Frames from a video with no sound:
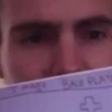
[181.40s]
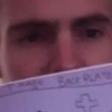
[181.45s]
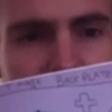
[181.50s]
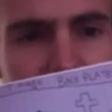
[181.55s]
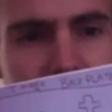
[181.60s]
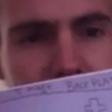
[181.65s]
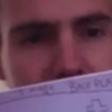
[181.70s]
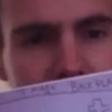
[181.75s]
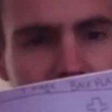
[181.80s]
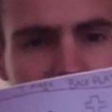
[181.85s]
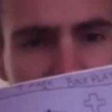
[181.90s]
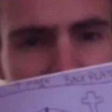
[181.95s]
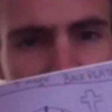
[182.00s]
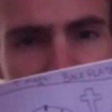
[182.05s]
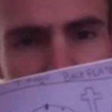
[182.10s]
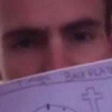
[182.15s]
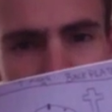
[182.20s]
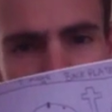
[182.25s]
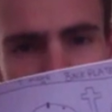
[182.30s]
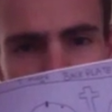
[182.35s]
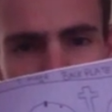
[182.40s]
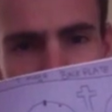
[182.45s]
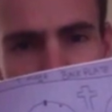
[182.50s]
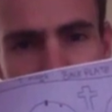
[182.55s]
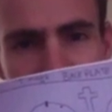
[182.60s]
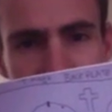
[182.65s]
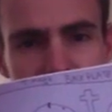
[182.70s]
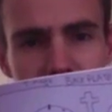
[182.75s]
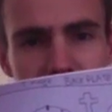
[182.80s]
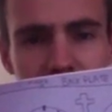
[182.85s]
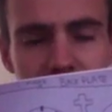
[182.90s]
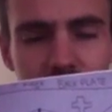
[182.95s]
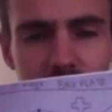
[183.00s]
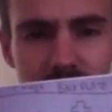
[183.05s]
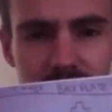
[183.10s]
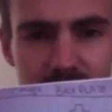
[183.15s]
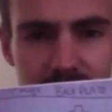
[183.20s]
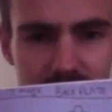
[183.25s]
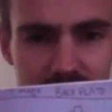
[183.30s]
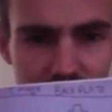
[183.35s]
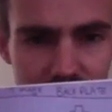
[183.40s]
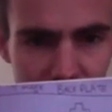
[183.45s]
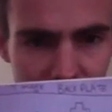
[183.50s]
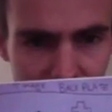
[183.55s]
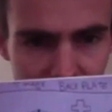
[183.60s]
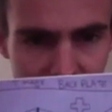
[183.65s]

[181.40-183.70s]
see, there's a play on this gear once it's locked.